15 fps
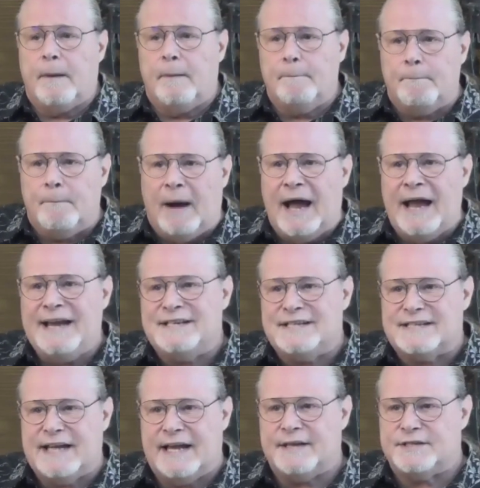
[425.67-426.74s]
my
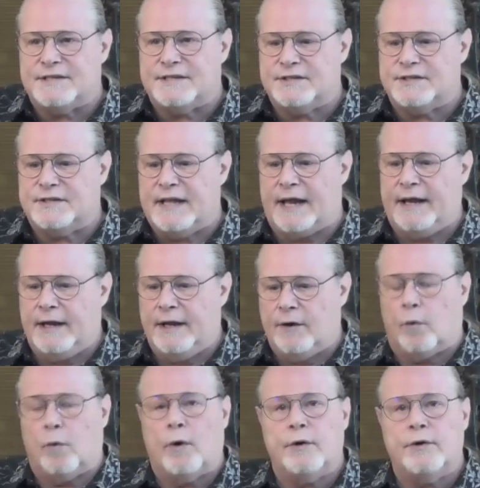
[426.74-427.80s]
sense is that in
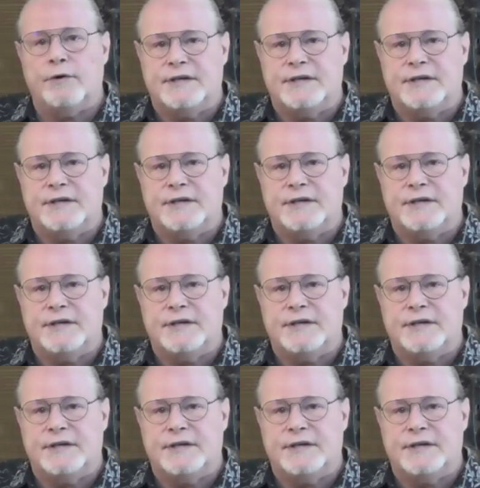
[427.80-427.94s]
order